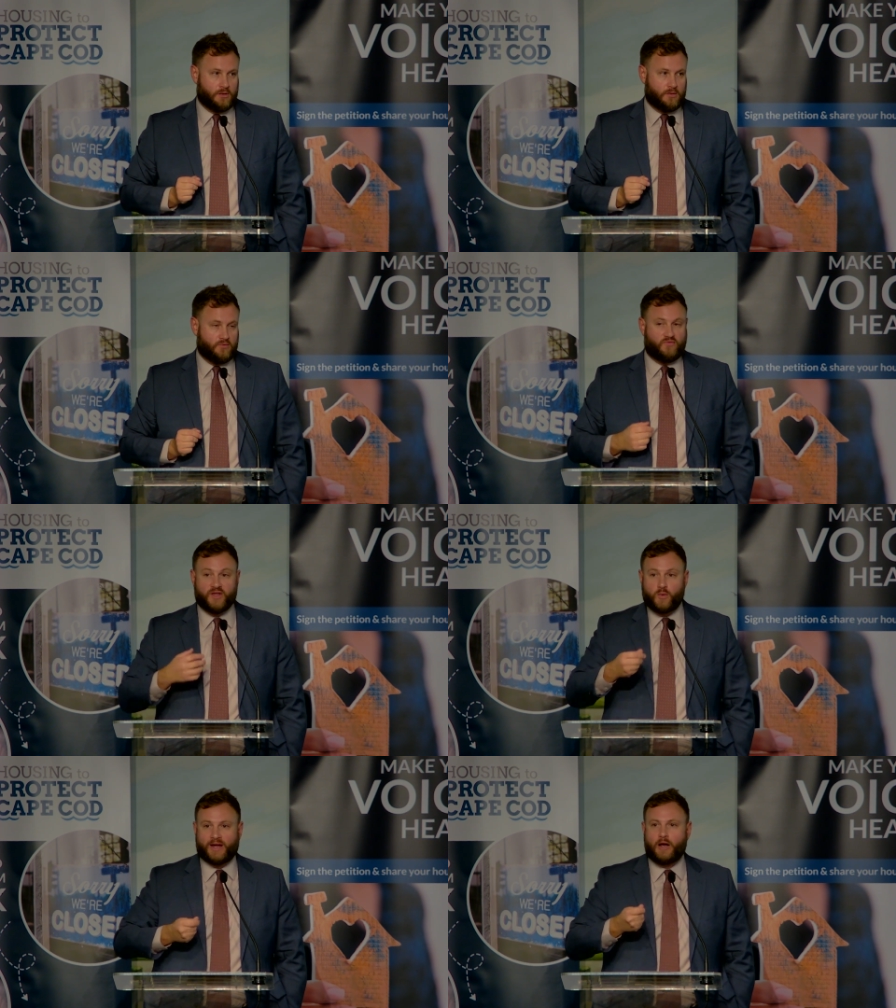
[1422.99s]

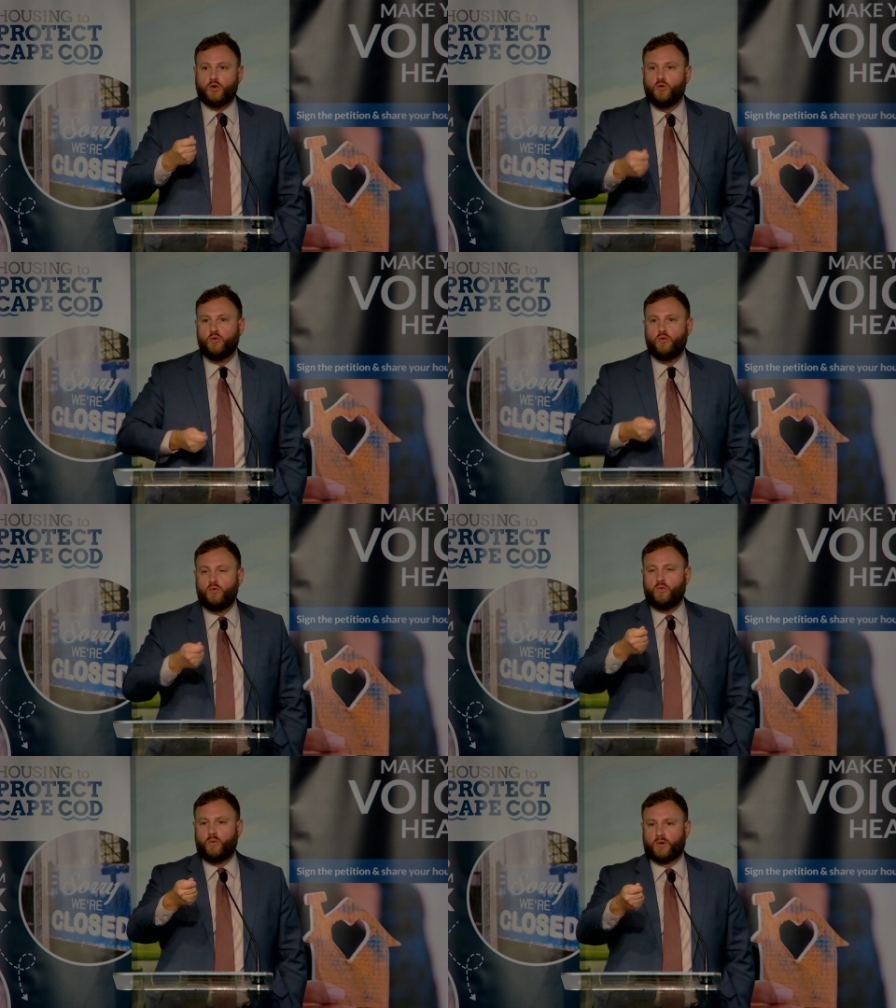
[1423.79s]
figuring out
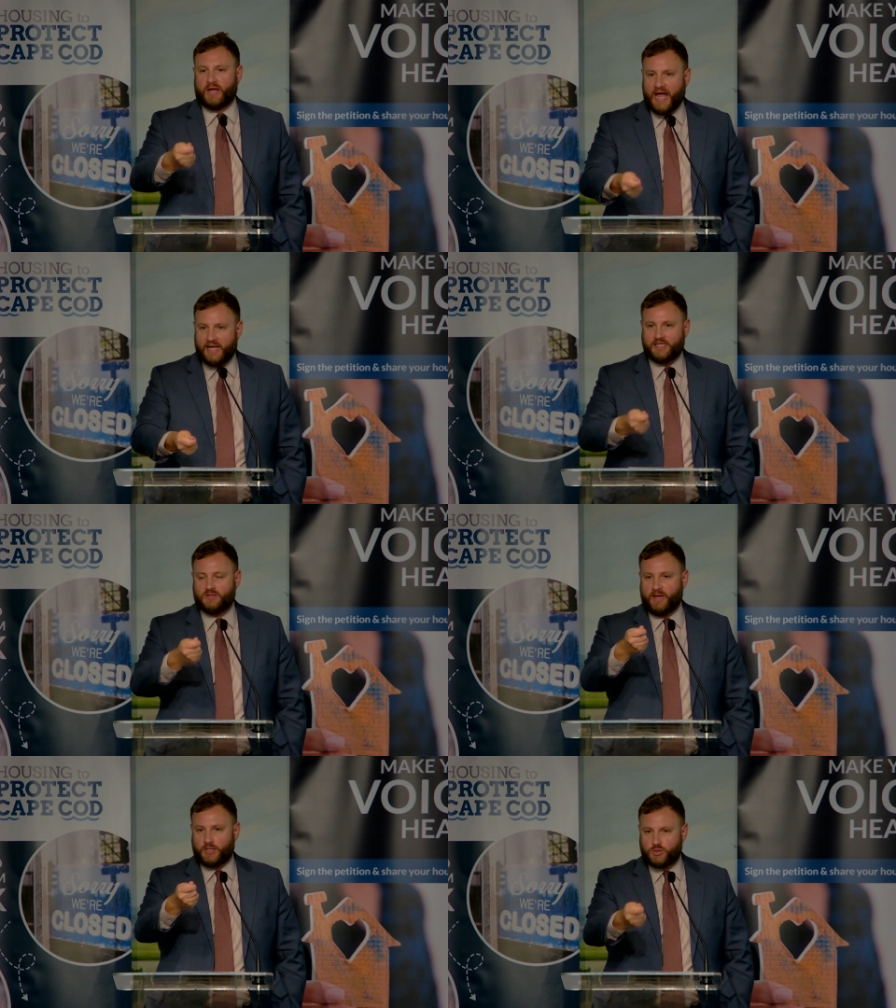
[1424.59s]
who we're getting to
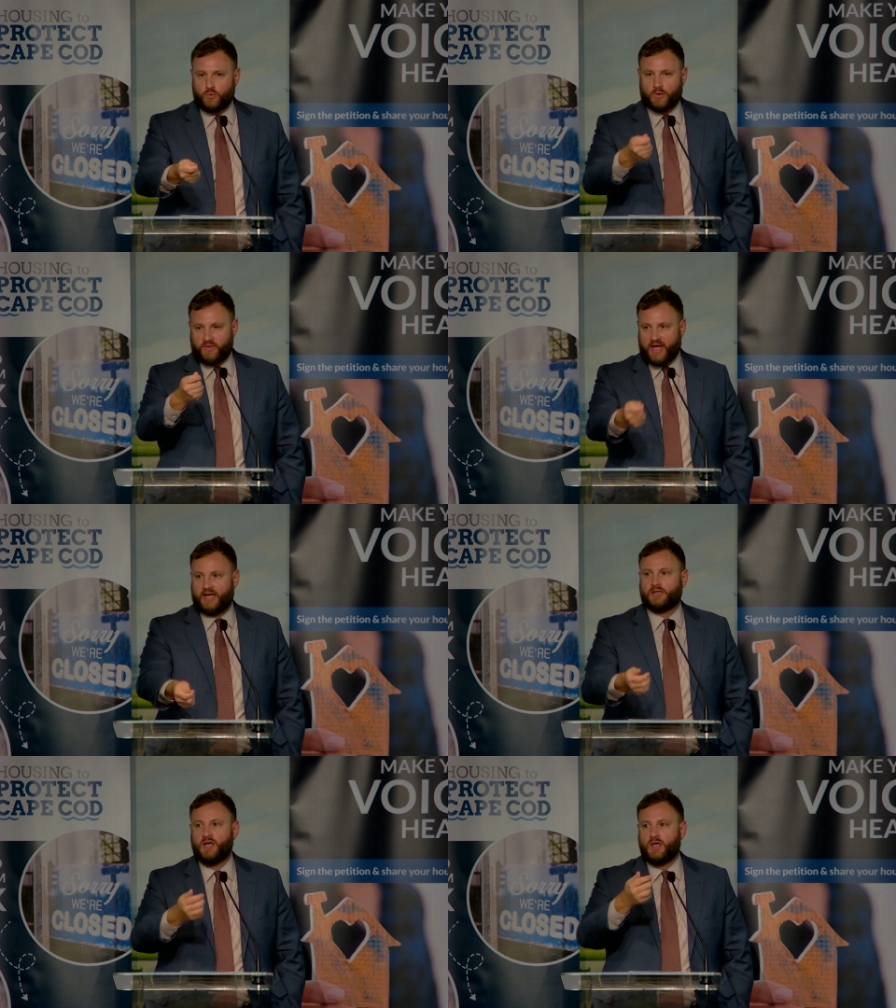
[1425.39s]
make sure
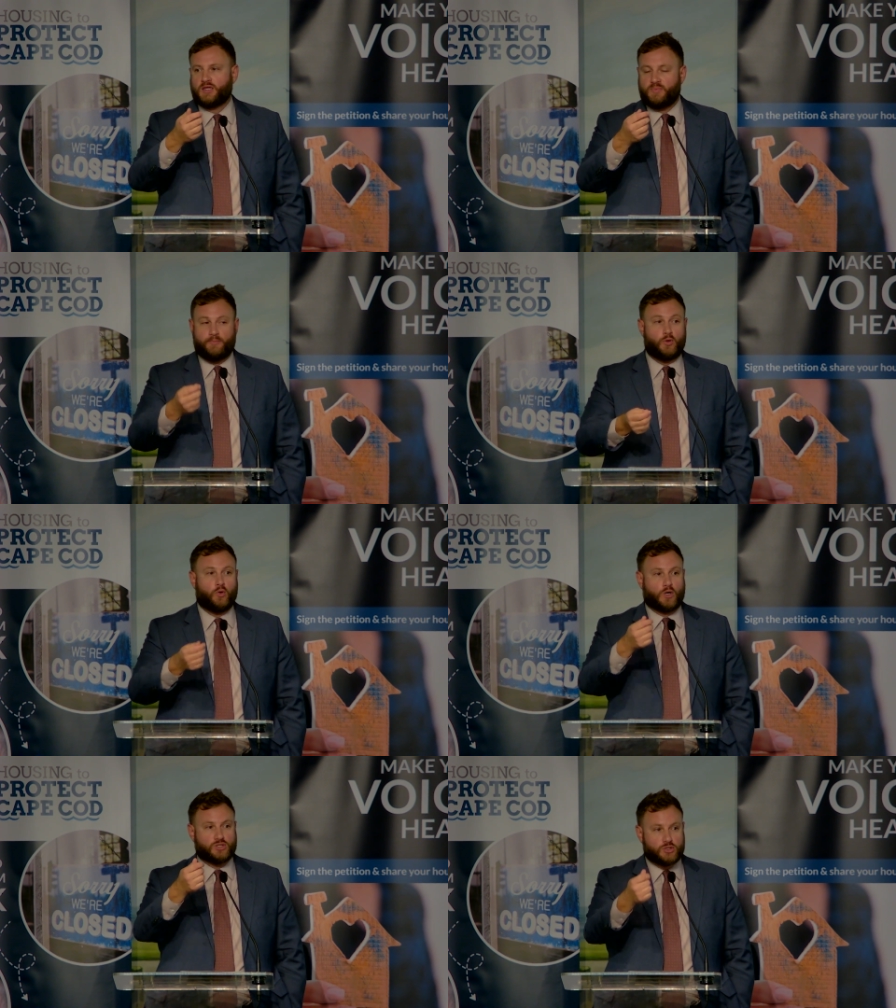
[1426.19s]
that the people who
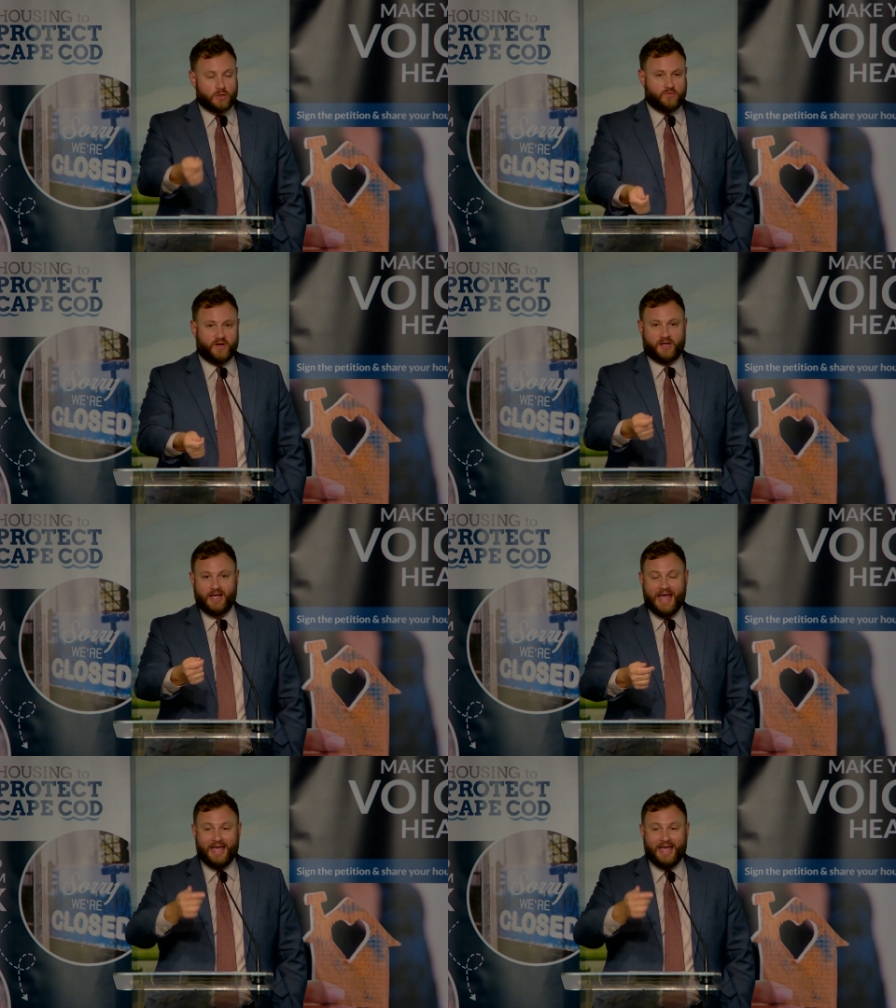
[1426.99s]
are serving,